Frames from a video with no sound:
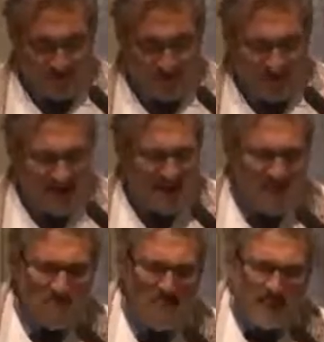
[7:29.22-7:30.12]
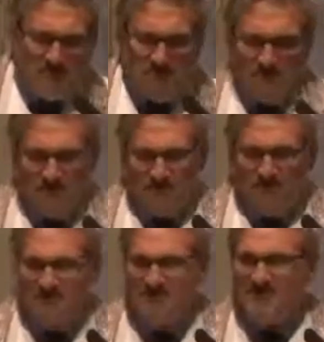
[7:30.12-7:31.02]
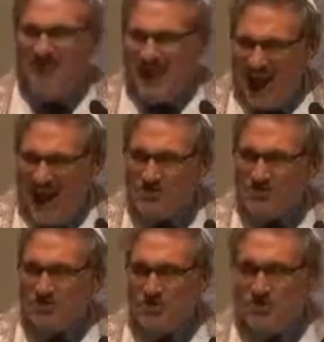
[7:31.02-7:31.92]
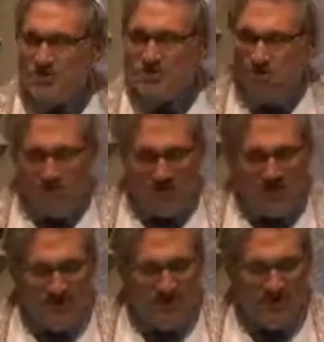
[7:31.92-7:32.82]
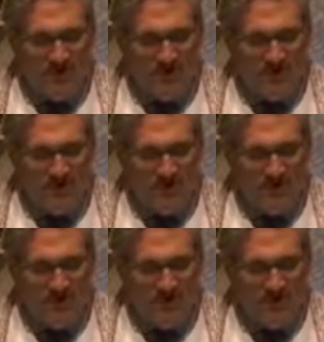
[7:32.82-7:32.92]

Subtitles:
And yet many people tell dazzling stories